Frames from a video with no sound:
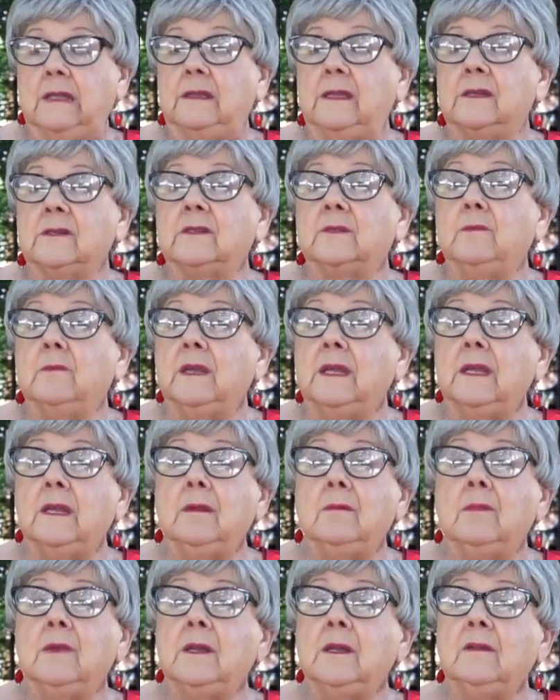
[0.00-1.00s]
There's
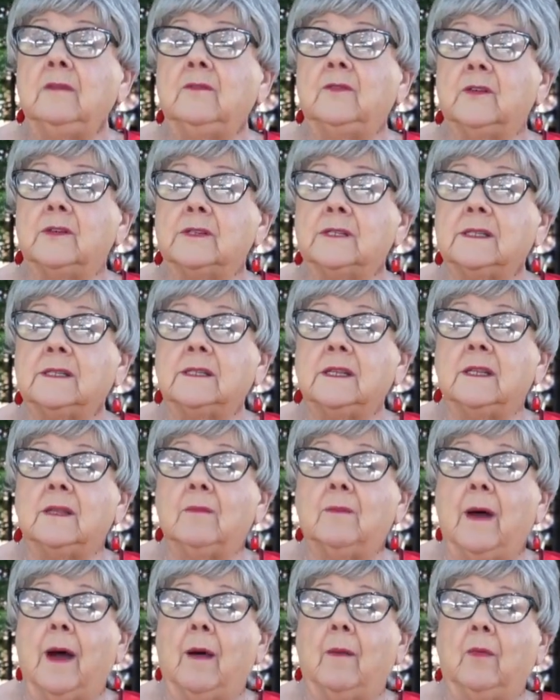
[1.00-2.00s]
many, many verses in
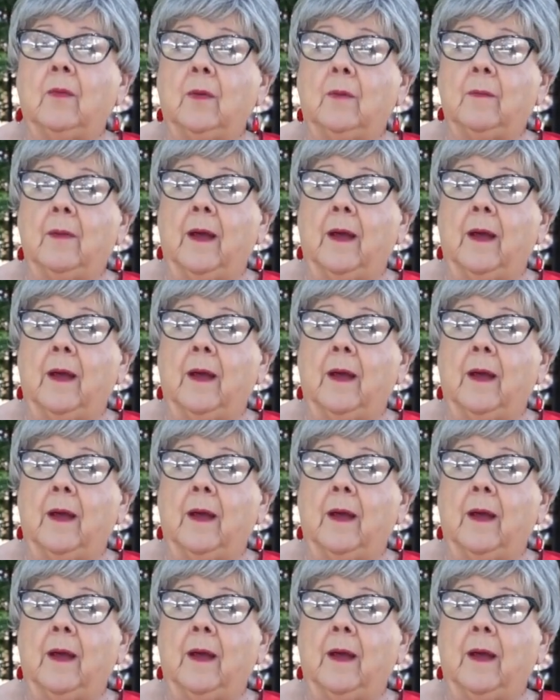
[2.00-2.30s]
the Bible